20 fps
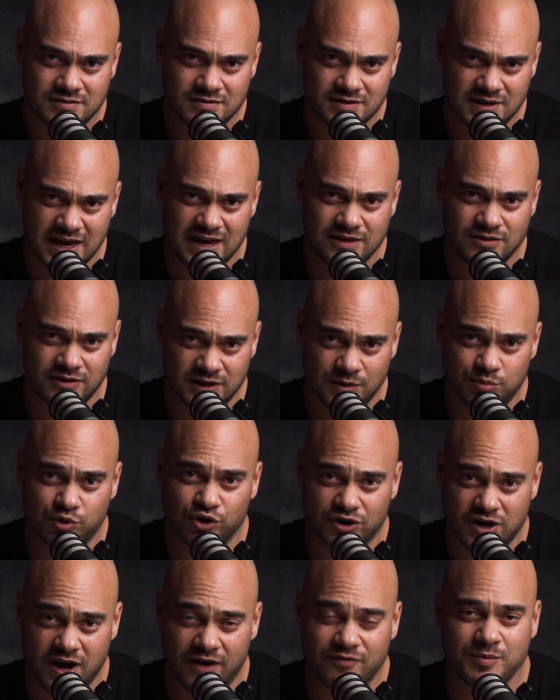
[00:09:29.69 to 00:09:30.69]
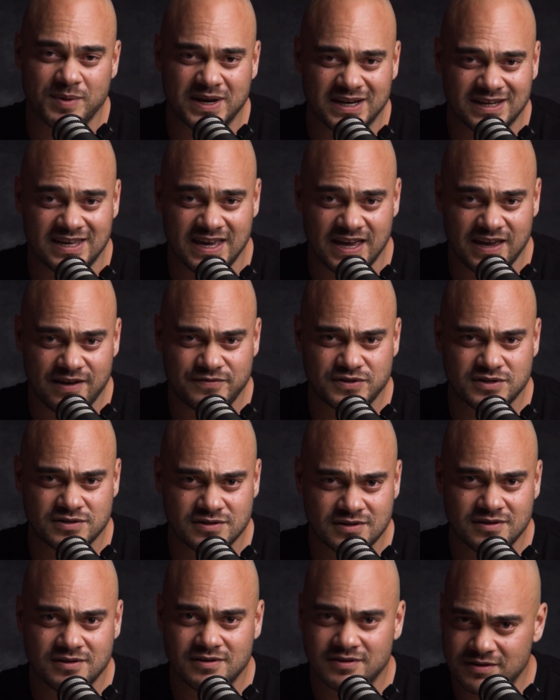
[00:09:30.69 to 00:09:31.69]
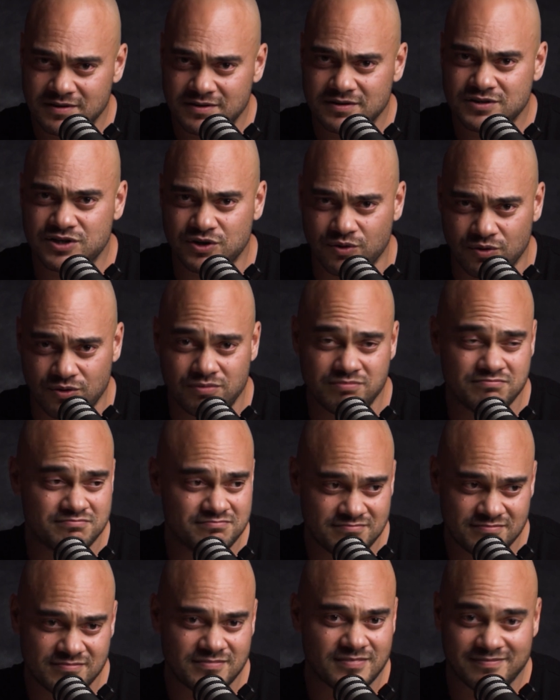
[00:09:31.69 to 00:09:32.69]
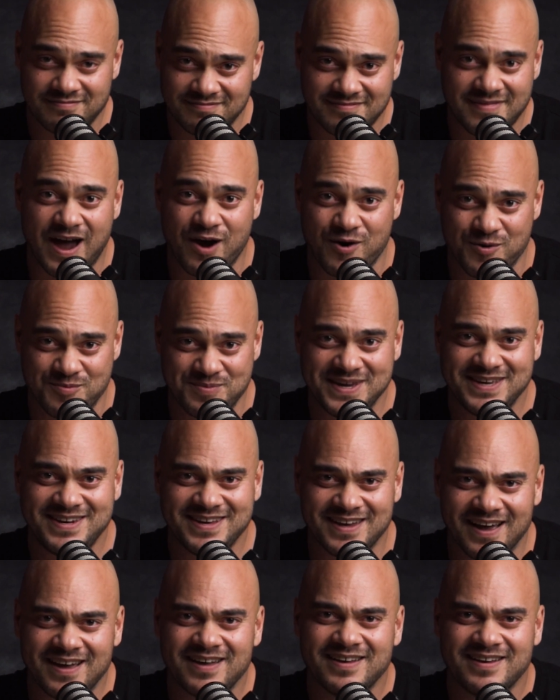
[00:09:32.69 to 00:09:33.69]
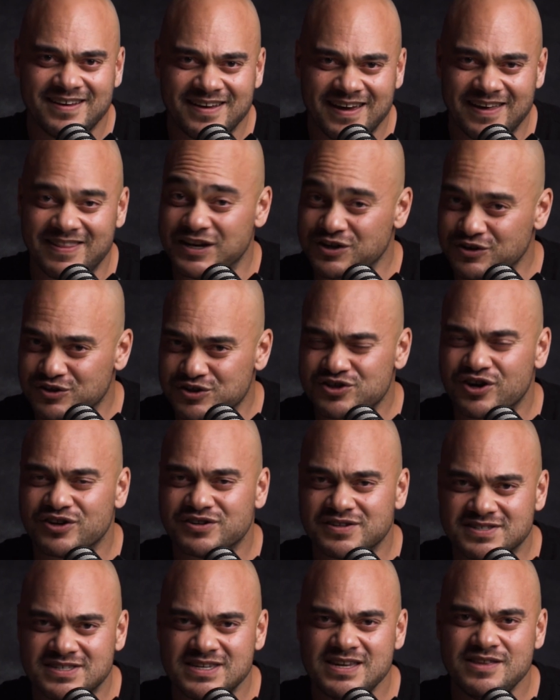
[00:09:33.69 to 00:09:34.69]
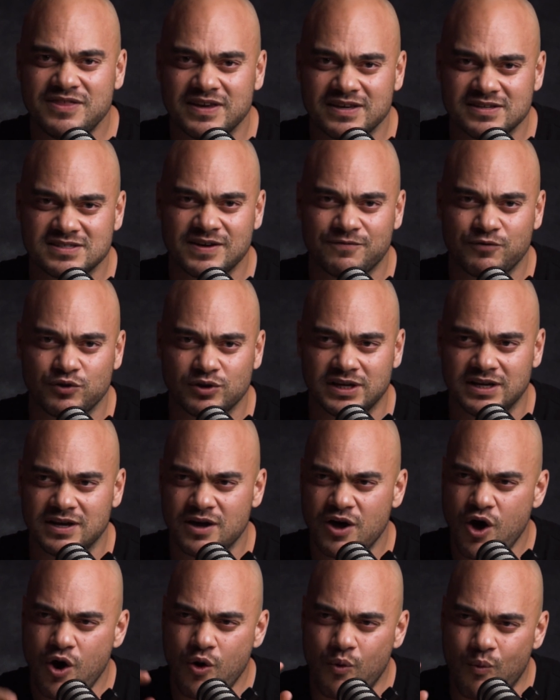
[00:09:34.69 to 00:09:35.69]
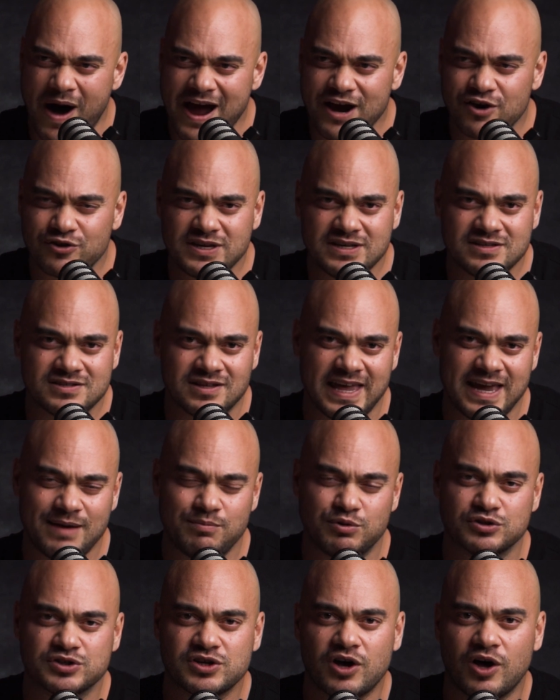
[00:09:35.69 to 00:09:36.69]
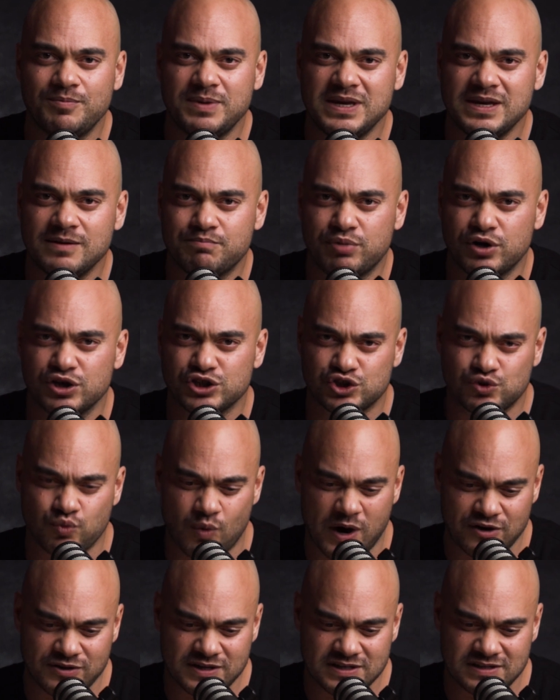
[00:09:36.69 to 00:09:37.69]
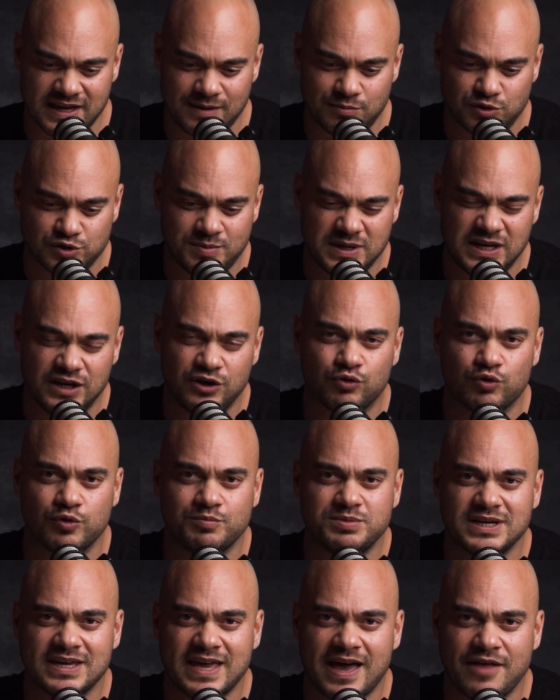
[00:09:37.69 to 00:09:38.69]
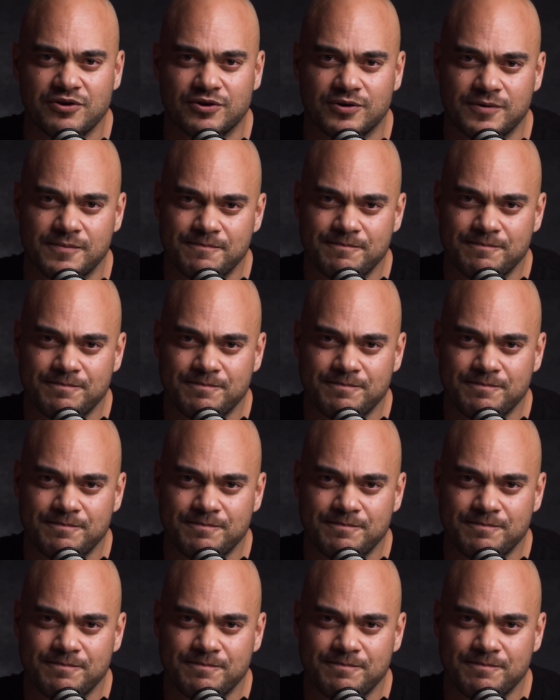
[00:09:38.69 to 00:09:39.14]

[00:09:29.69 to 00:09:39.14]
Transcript: okay, the Liberal government gives to our media, and then you'll start to see things differently. Why are these labels all being pushed? Why are these labels being grouped together?